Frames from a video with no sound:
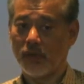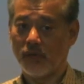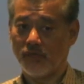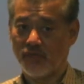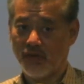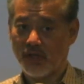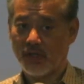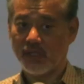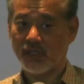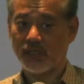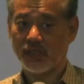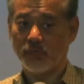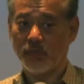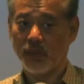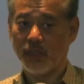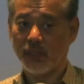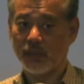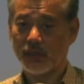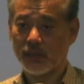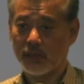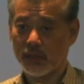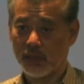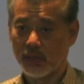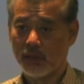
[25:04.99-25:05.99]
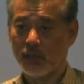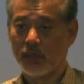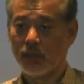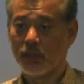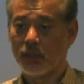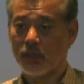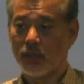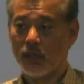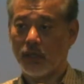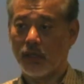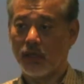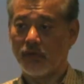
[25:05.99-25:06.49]
various means
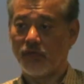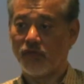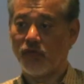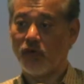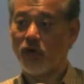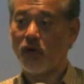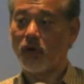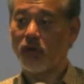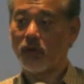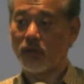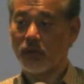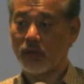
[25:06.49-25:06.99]
for